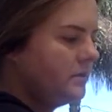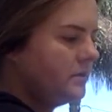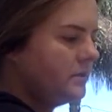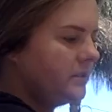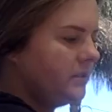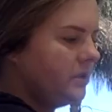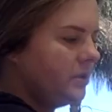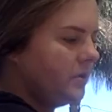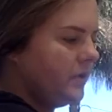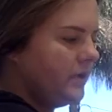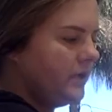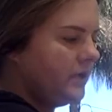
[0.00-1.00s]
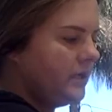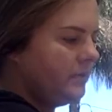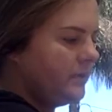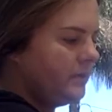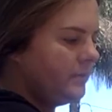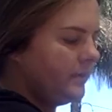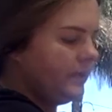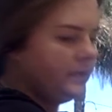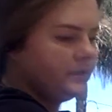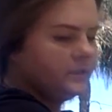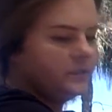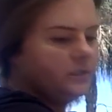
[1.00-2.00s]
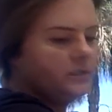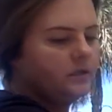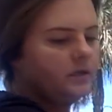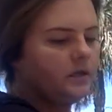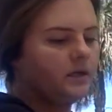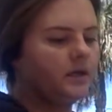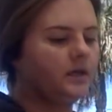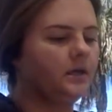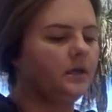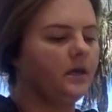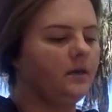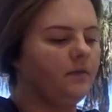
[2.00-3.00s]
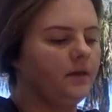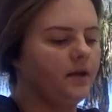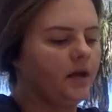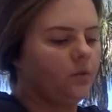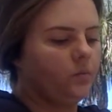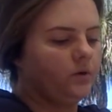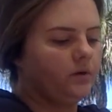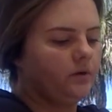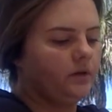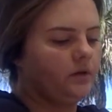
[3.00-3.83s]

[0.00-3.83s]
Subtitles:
to secure it and keep it in place. And then I would